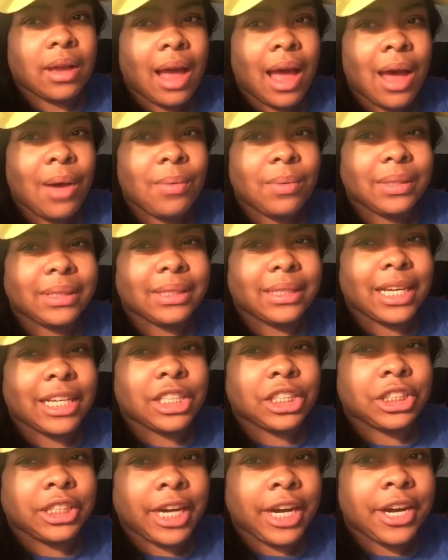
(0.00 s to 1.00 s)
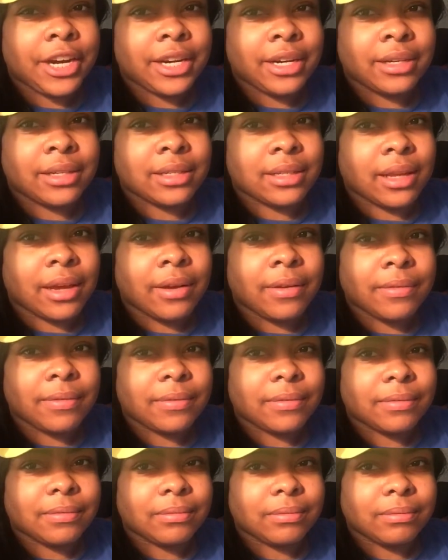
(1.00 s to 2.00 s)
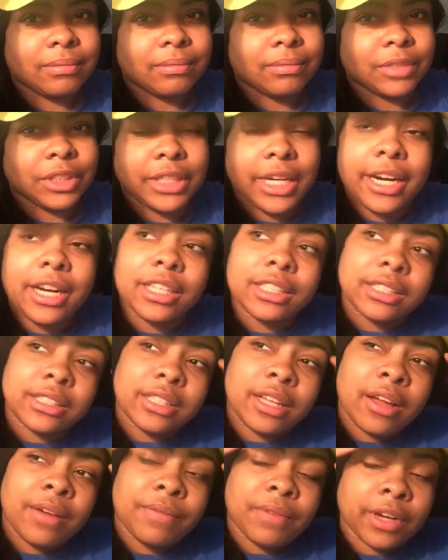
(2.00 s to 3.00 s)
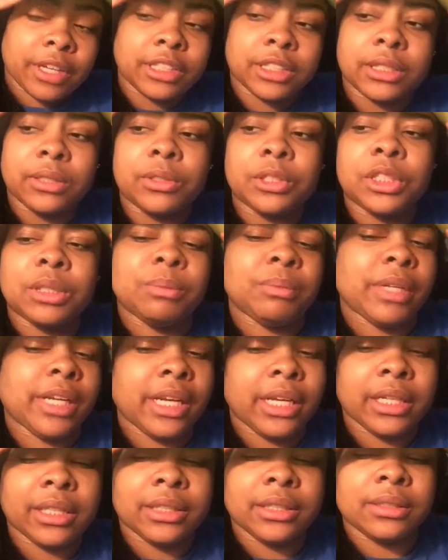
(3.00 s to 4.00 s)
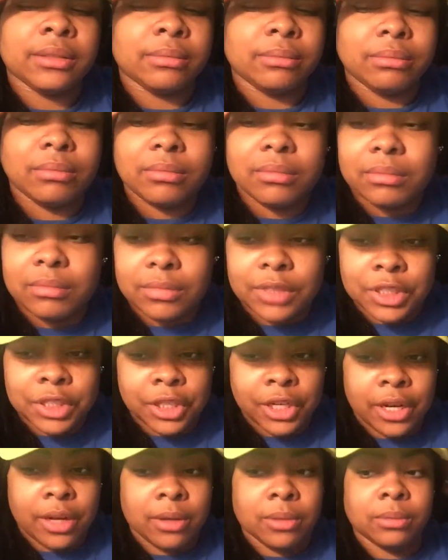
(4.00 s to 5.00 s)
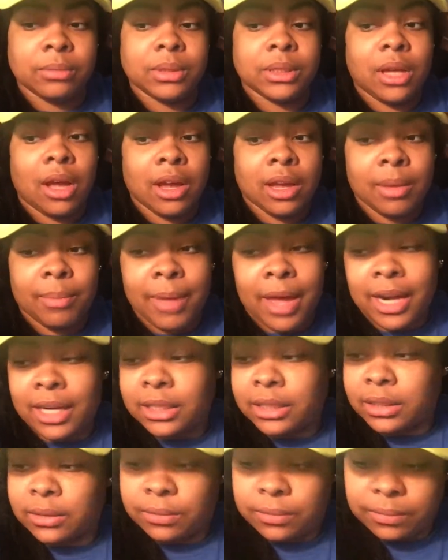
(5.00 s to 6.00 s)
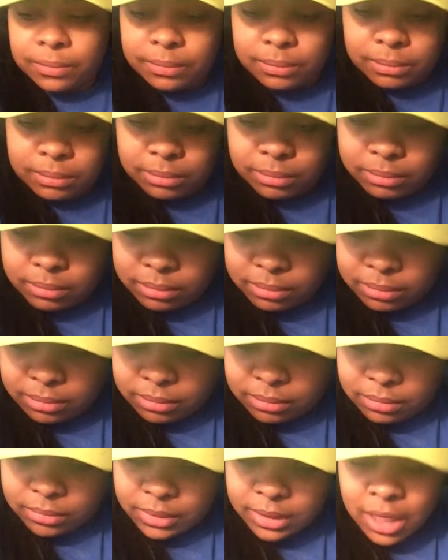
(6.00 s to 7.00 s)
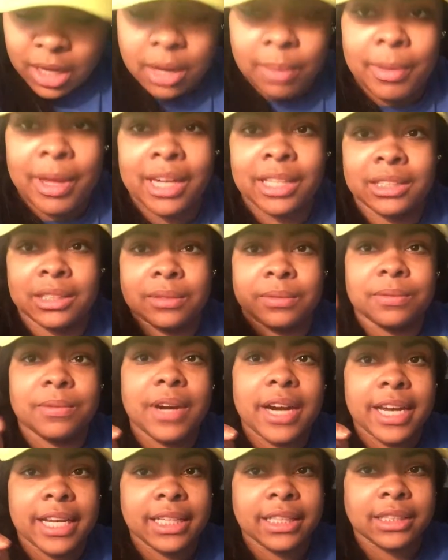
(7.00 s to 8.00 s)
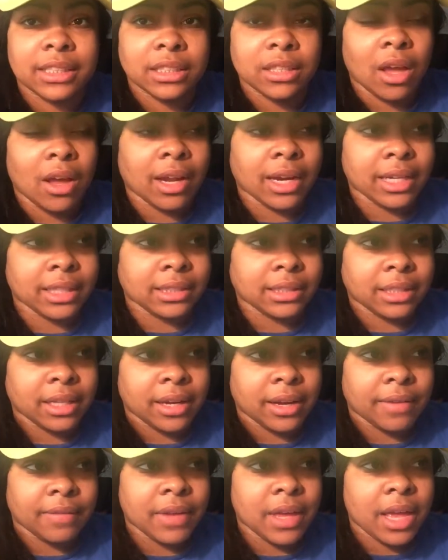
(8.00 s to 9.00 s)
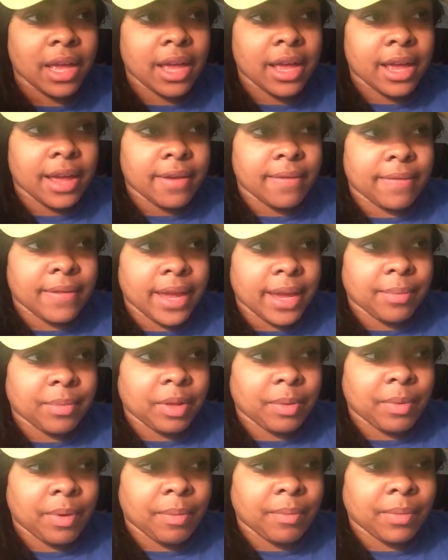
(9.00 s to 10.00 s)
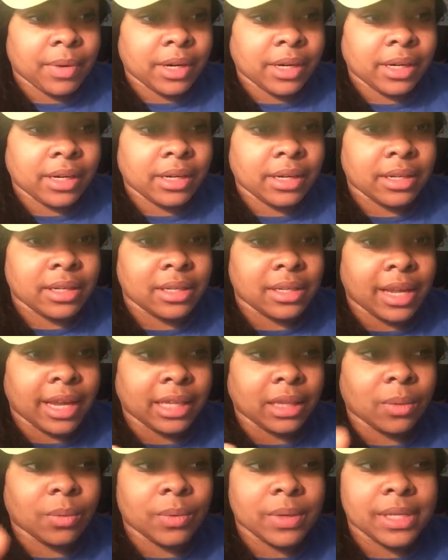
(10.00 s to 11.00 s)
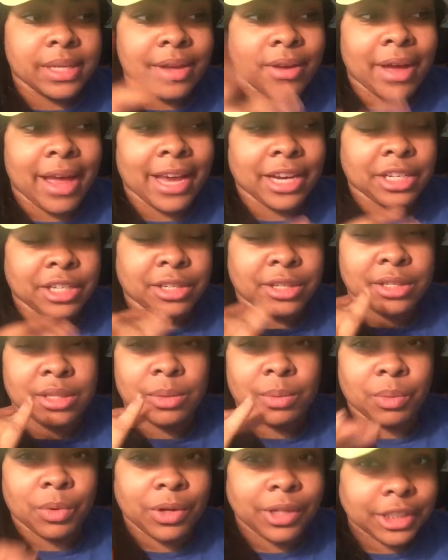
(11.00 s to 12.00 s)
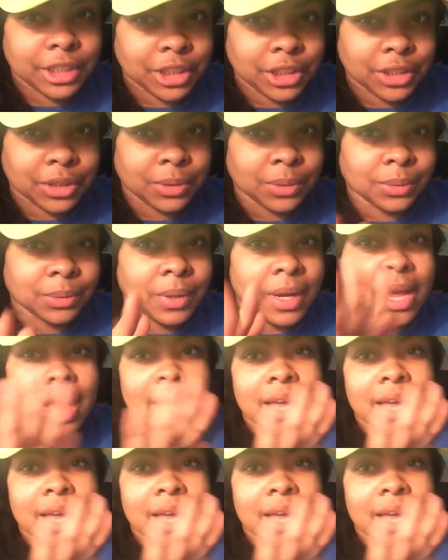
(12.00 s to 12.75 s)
I would say share your stuff. Share your stuff on your social media, you know, talk about it to friends, all that stuff. Family members, like, the ones that will actually support you.